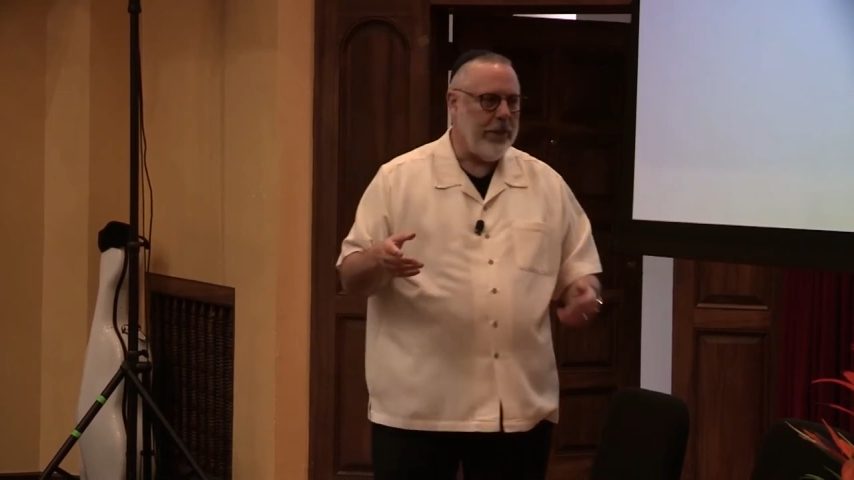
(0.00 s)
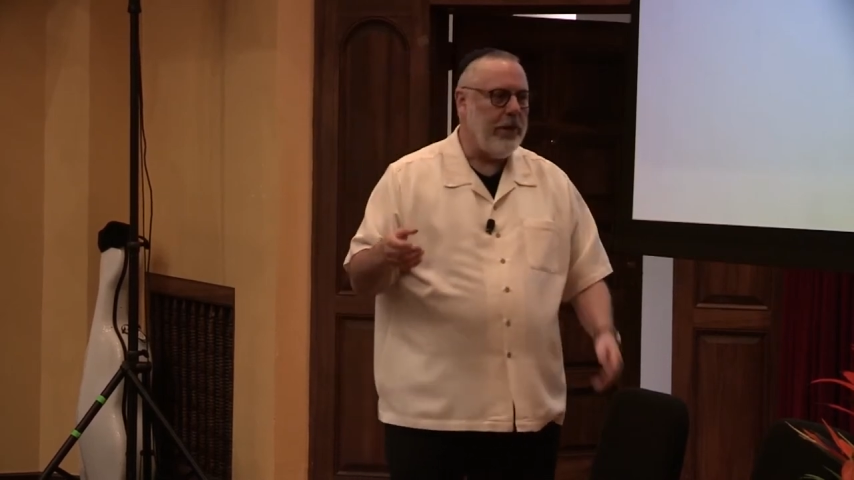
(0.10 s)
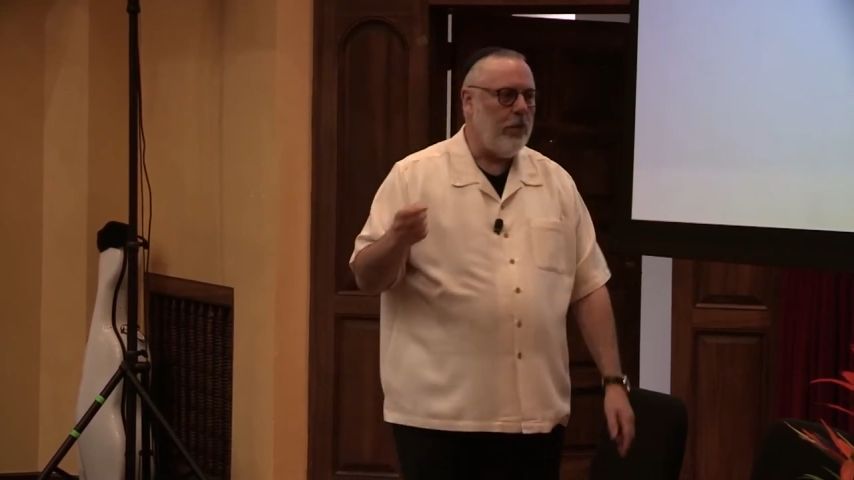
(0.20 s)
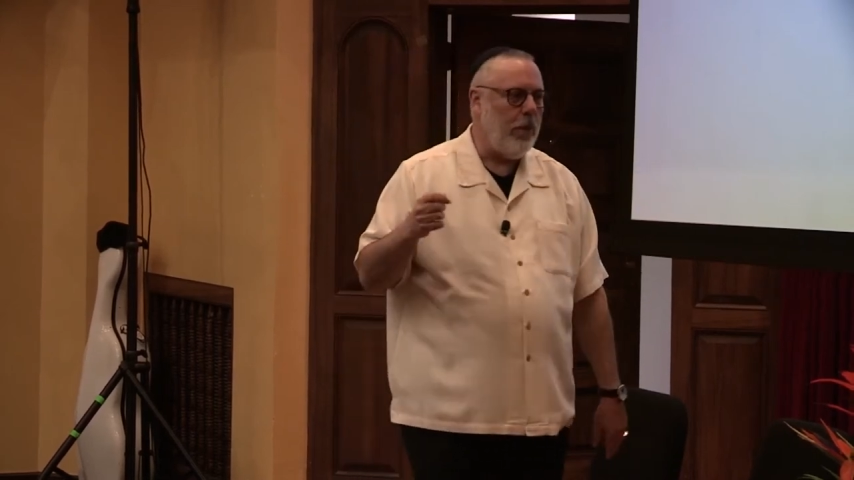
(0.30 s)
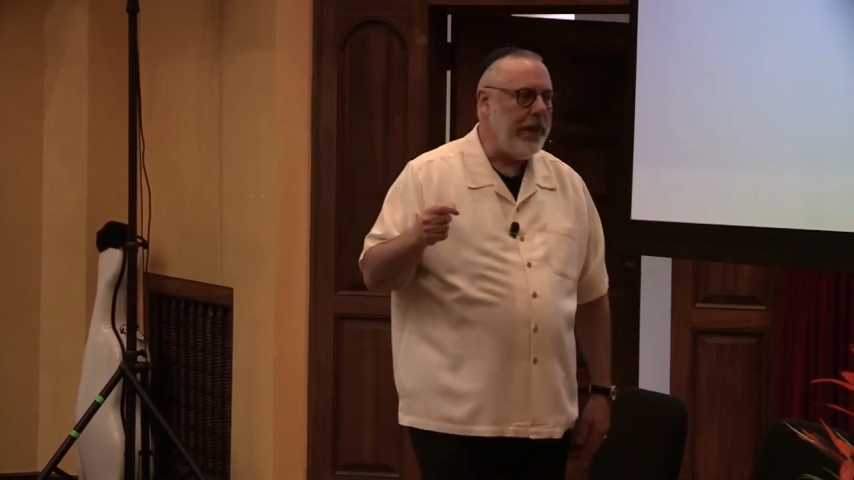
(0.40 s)
I'm going
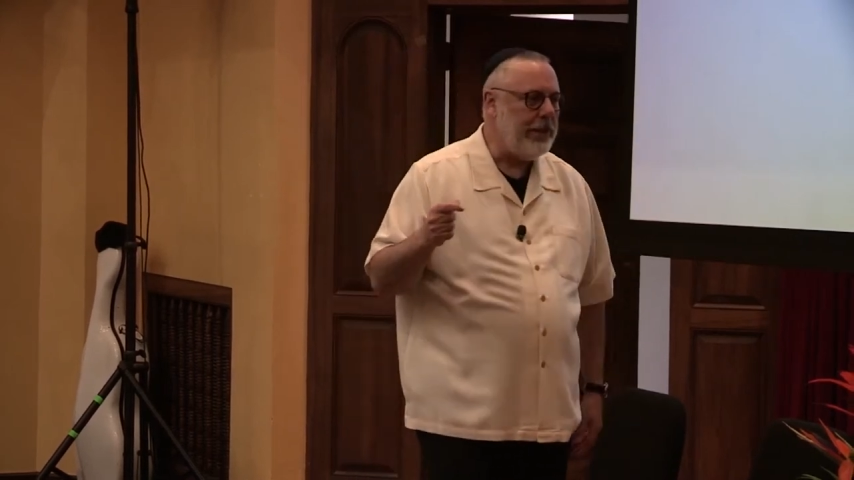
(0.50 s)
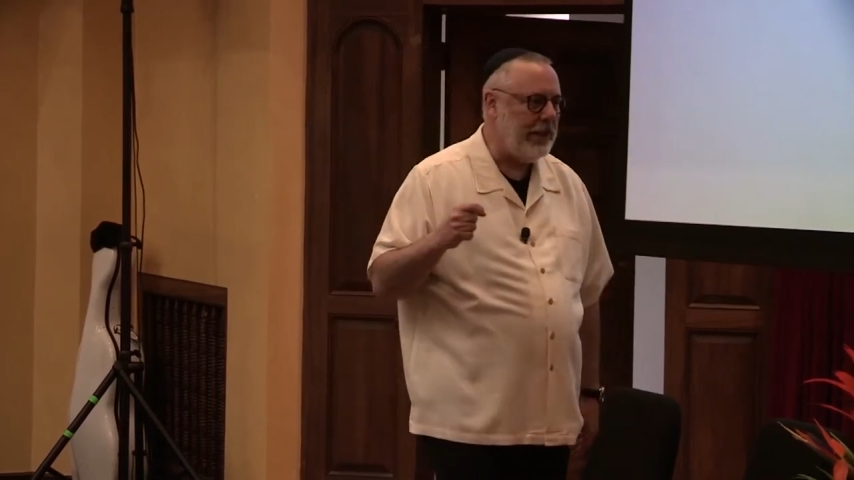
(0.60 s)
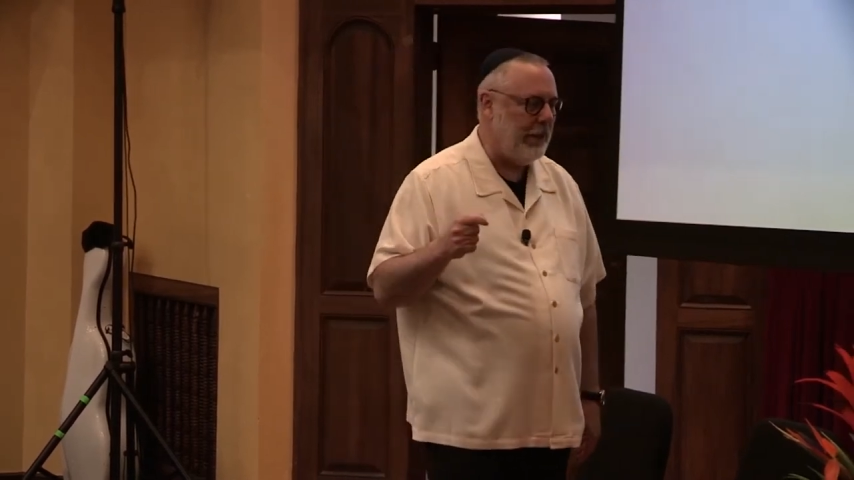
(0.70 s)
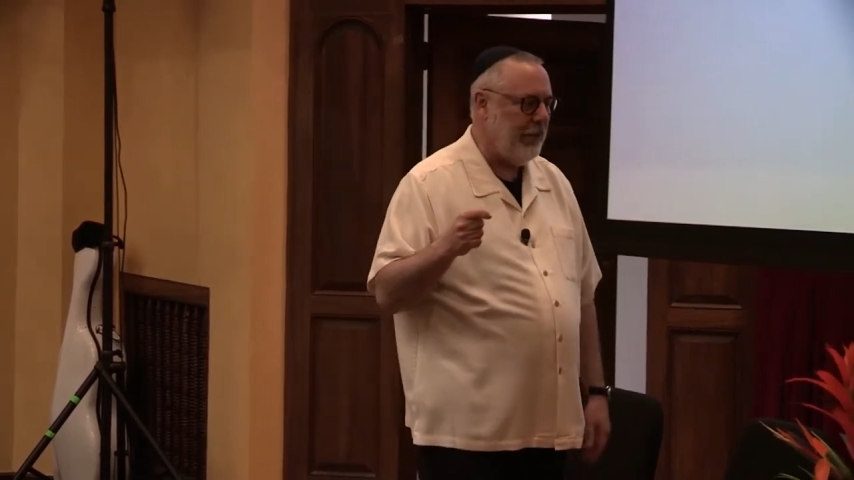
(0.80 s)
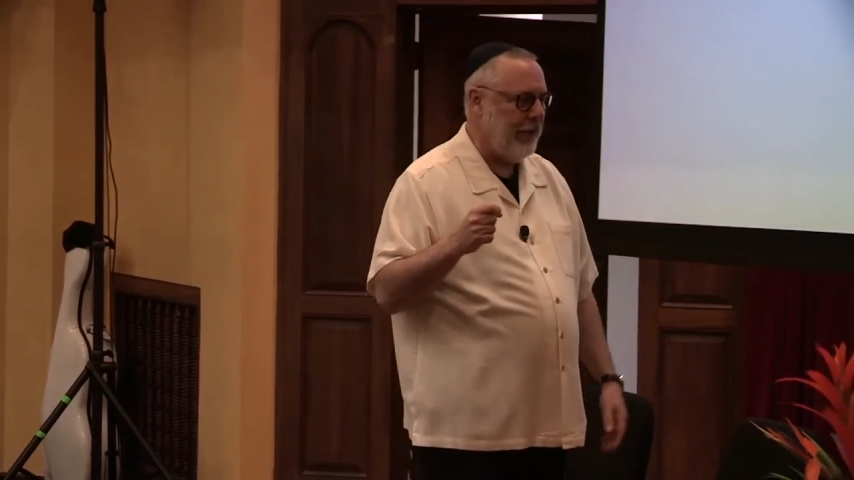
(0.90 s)
to read
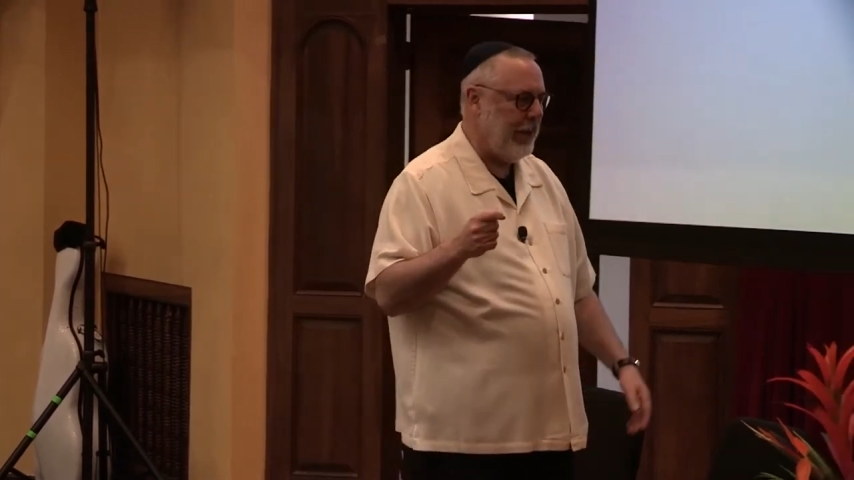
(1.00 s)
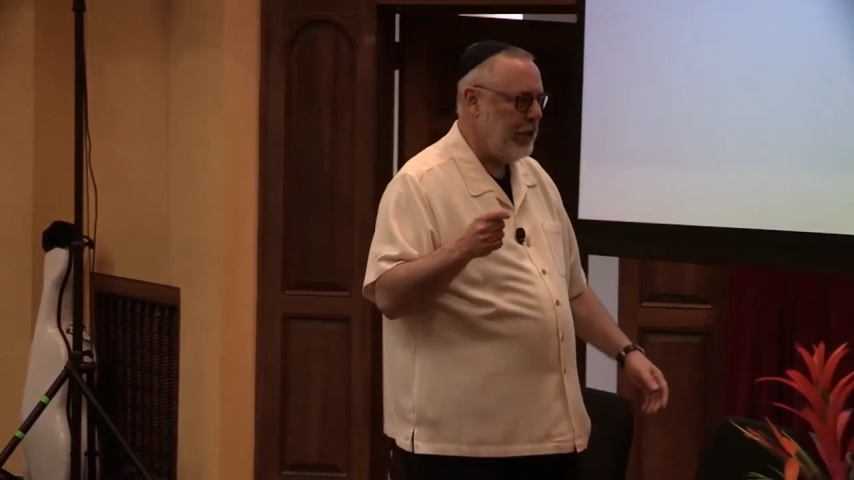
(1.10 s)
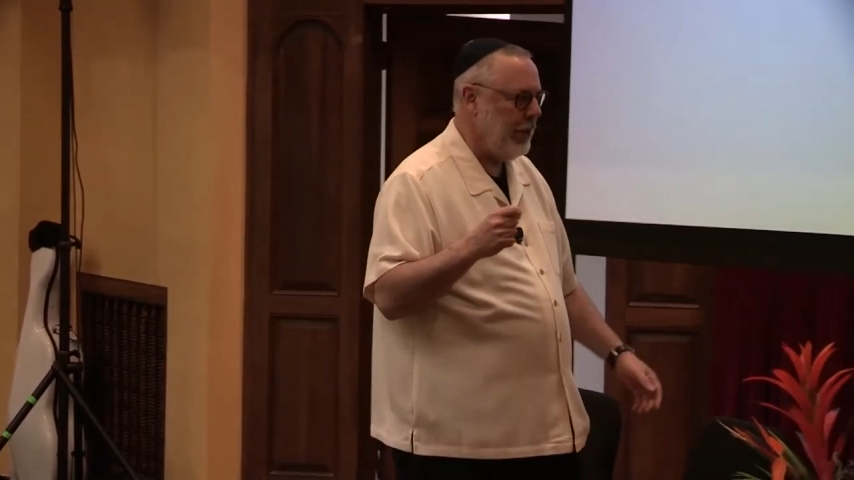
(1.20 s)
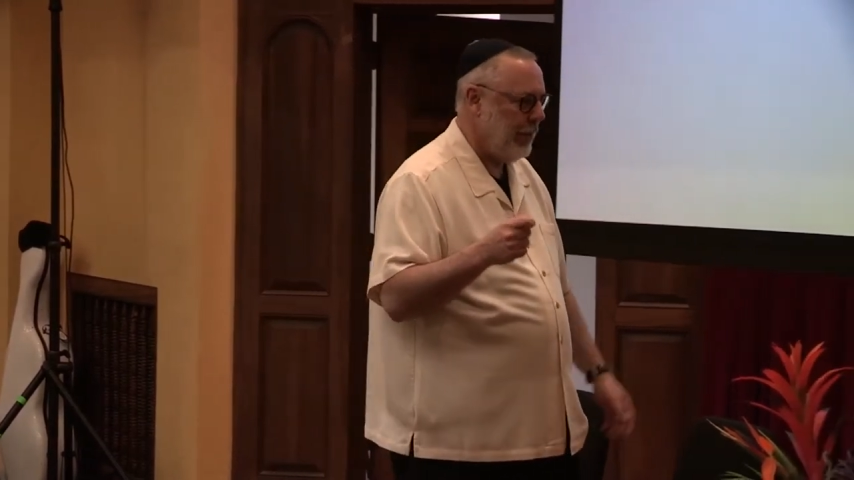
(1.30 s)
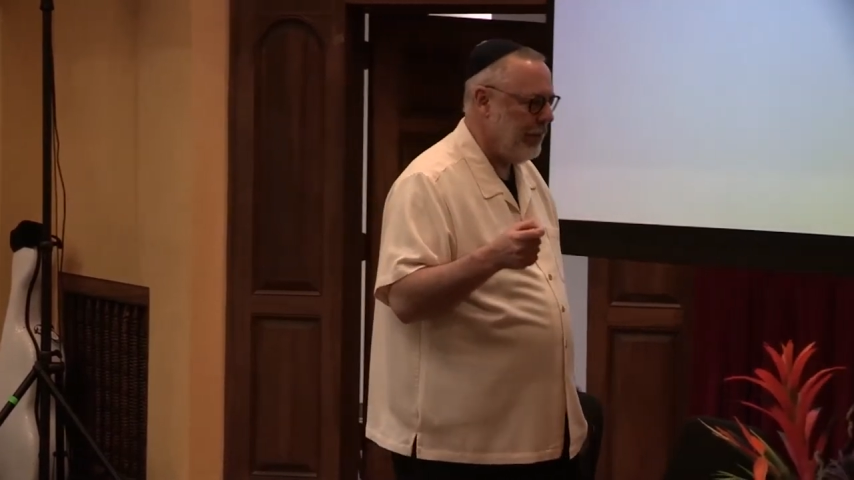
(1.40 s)
some of it
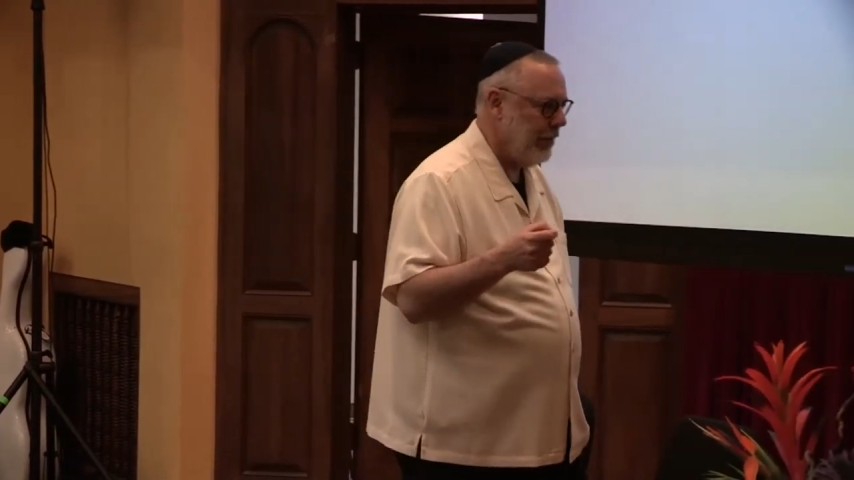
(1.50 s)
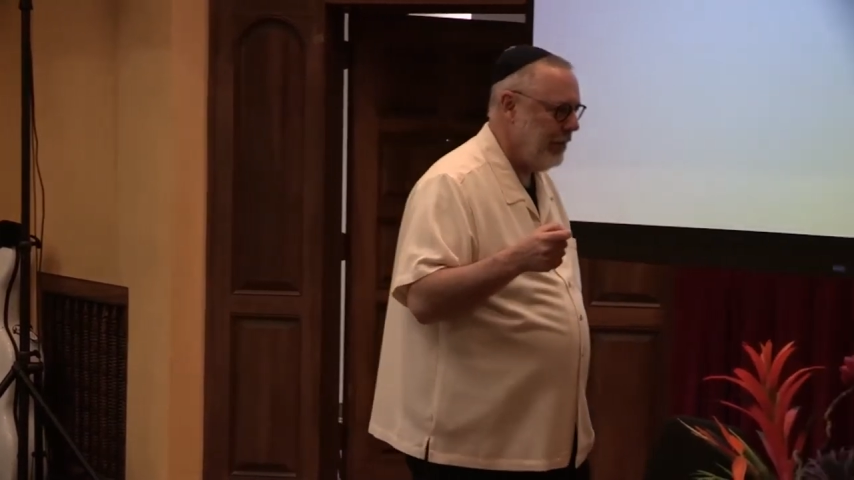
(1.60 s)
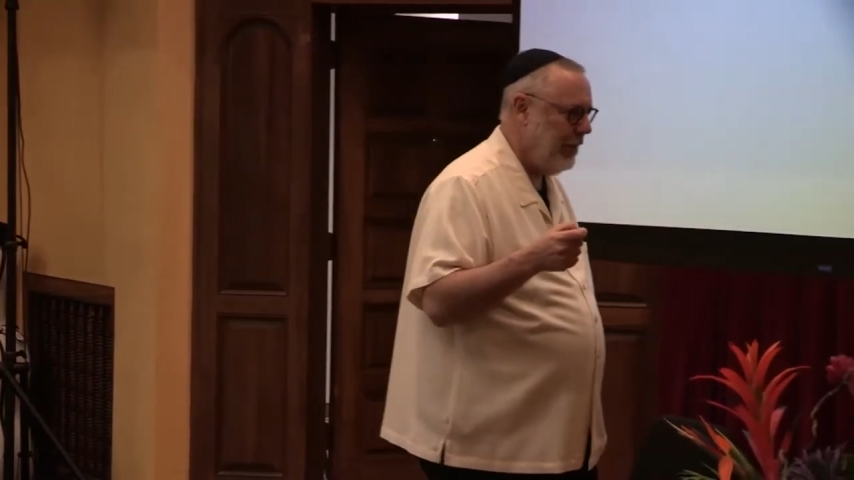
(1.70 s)
to you.